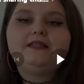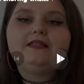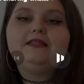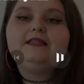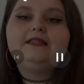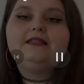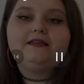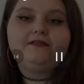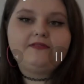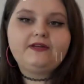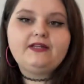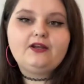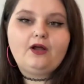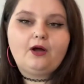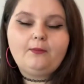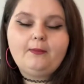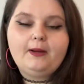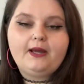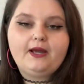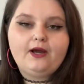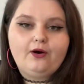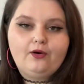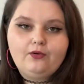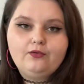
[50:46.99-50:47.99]
Living on
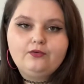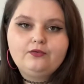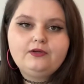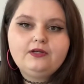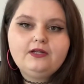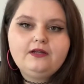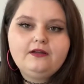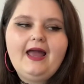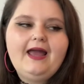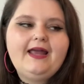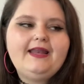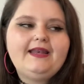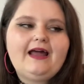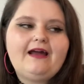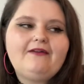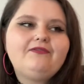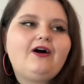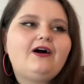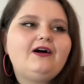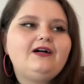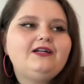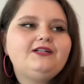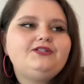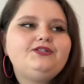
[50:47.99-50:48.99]
my own, and I've
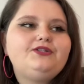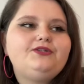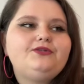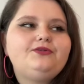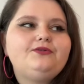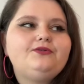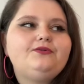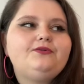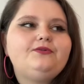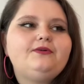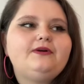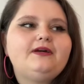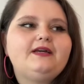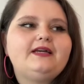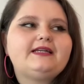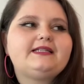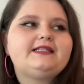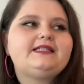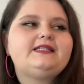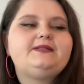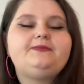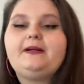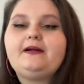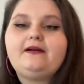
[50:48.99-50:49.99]
gotten to
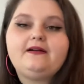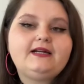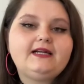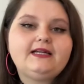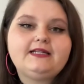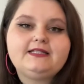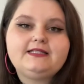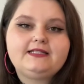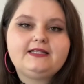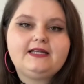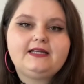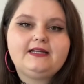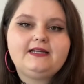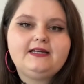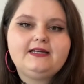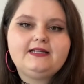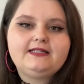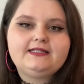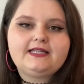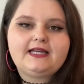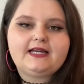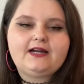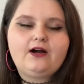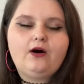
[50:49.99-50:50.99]
experience it.
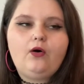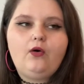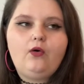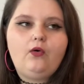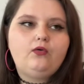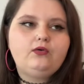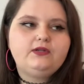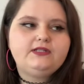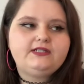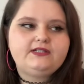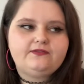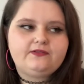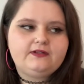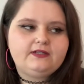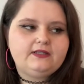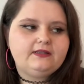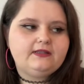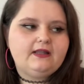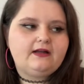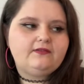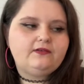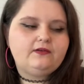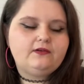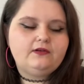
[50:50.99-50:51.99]
It's a whole different
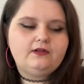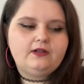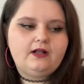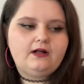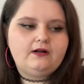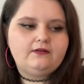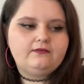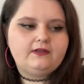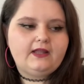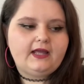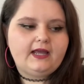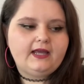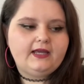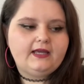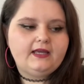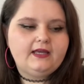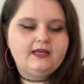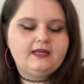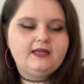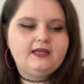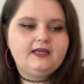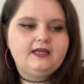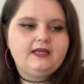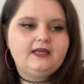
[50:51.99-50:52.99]
level of
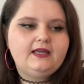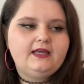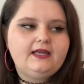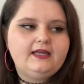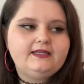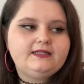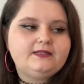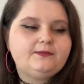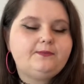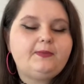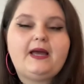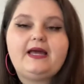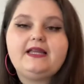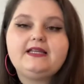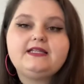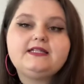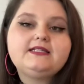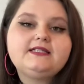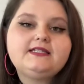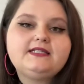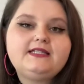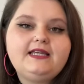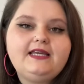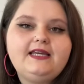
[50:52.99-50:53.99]

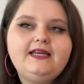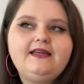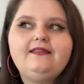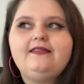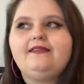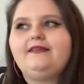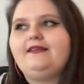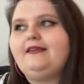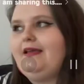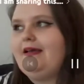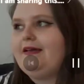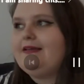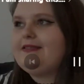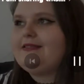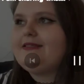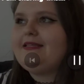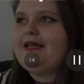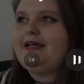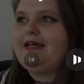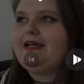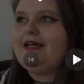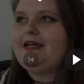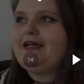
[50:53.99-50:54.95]
independency. Yes.